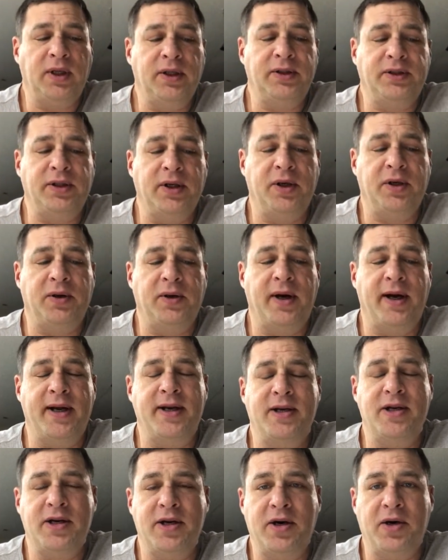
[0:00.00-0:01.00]
So
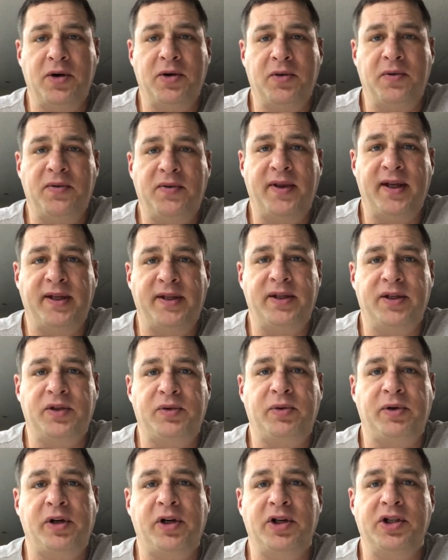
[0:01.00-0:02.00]
I know that
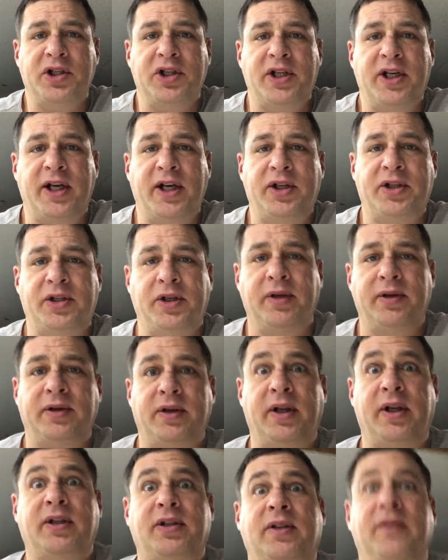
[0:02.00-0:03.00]
this
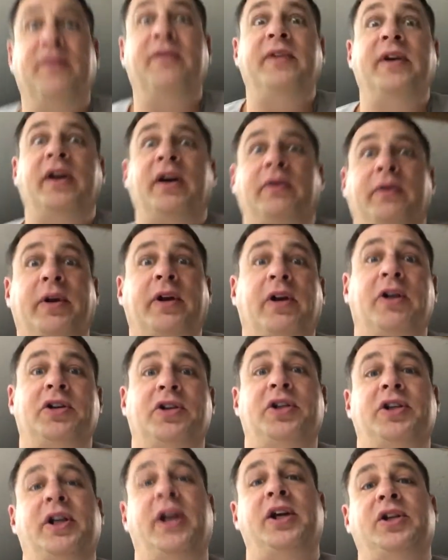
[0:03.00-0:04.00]
regurgitation, severe
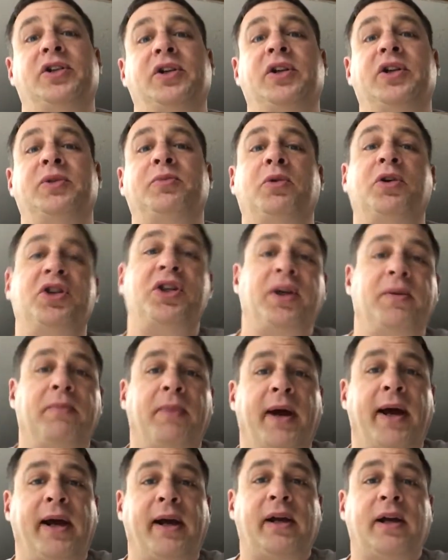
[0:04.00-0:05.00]
regurgitation, is pushing
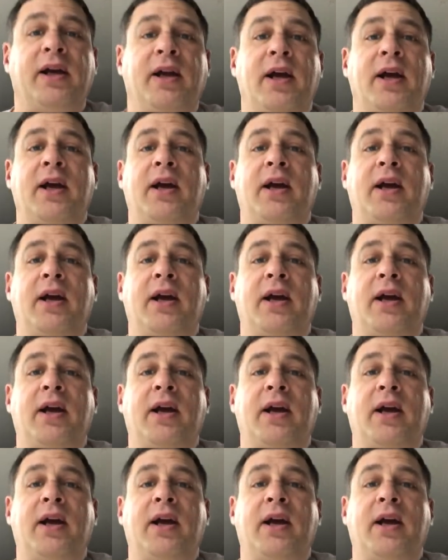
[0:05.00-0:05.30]
back